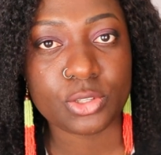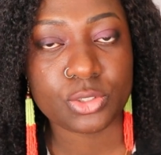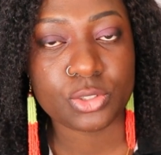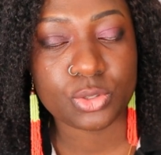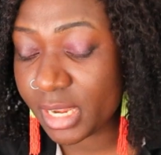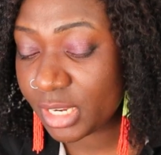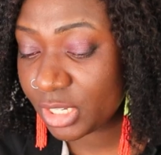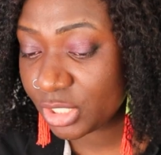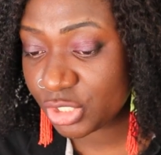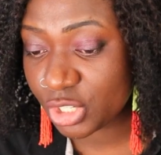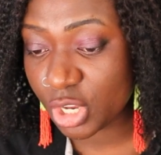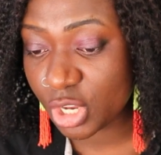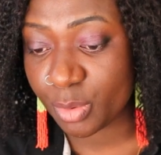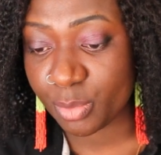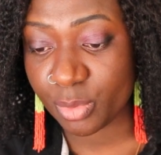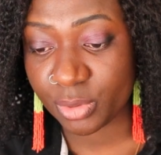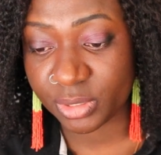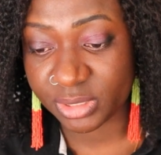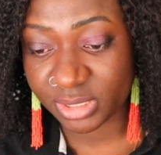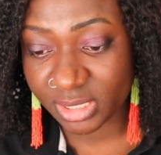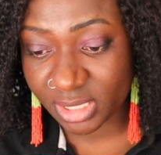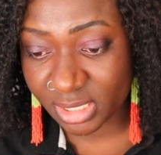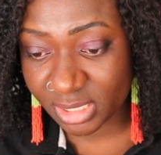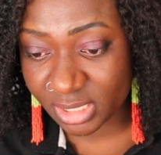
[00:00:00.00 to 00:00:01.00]
any job
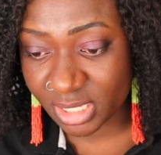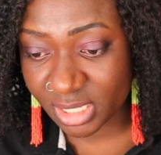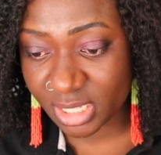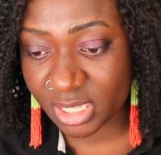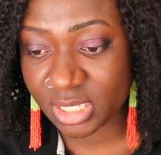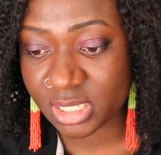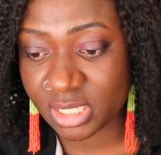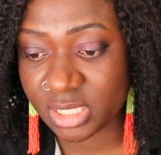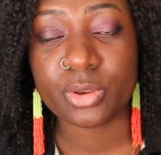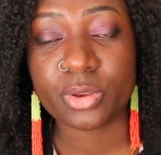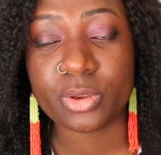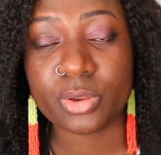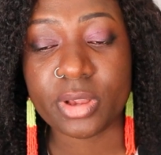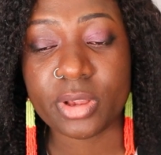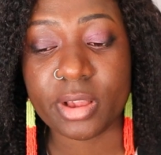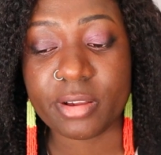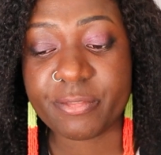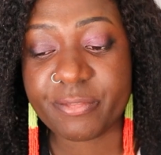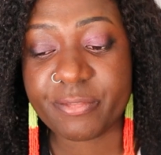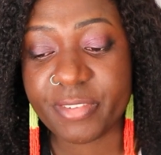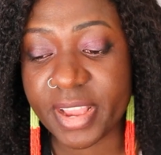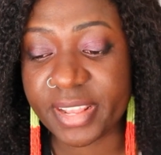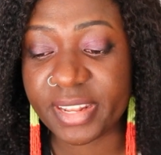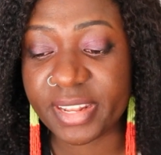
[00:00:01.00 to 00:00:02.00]
under these you
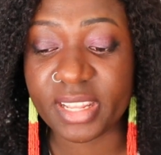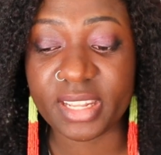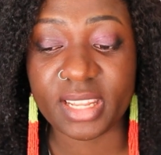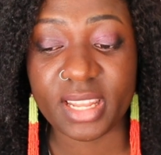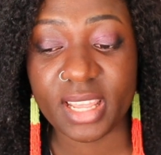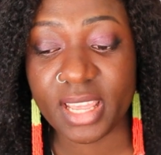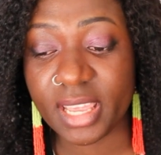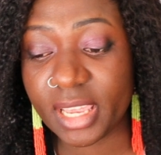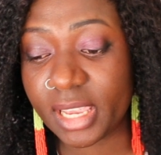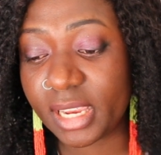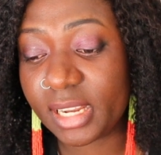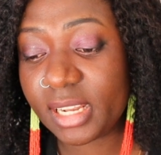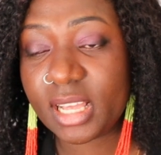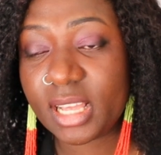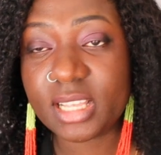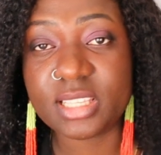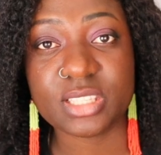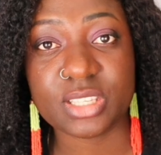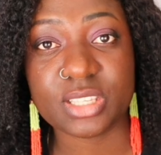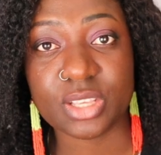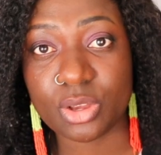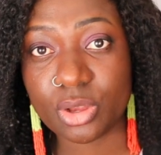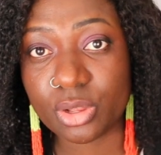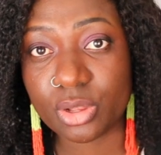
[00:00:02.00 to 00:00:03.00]
can find in
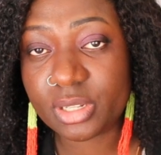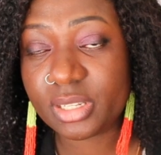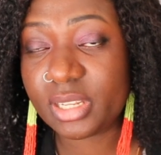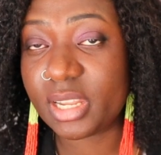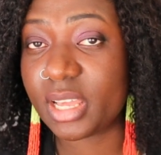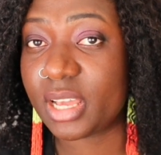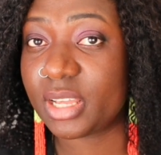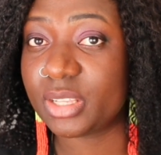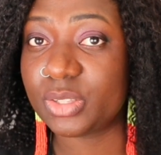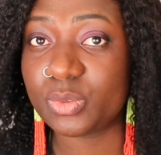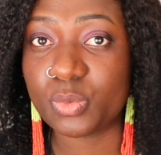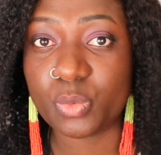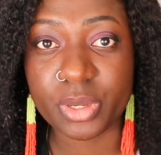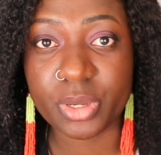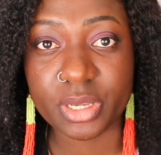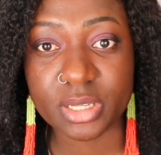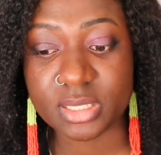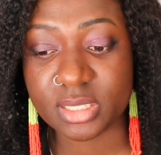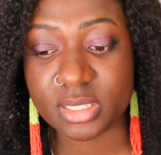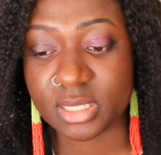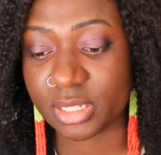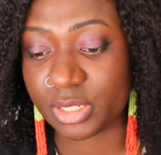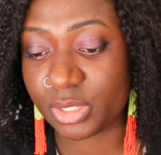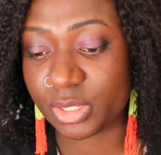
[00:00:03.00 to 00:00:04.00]
England, Scotland,
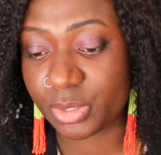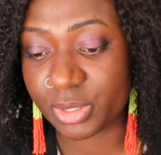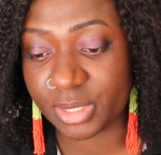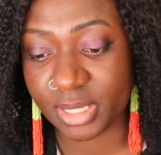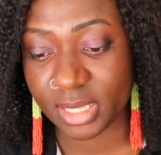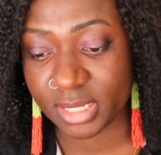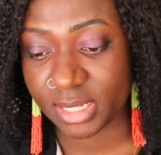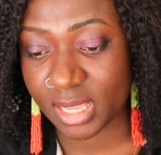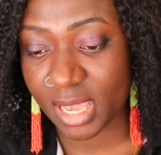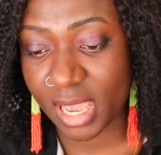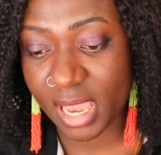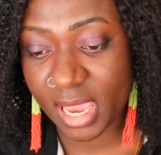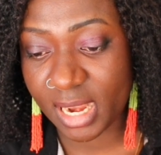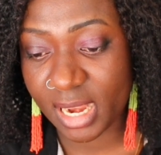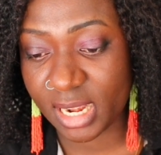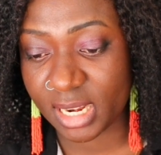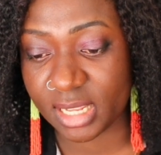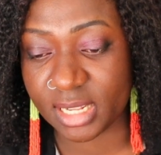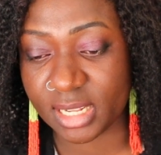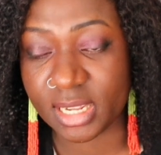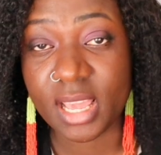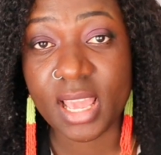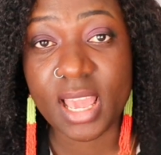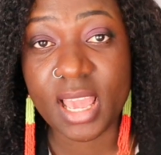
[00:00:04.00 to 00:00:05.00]
Wales, and Northern
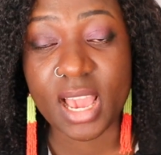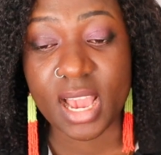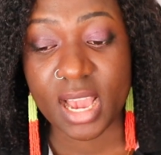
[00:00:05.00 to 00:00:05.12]
Ireland.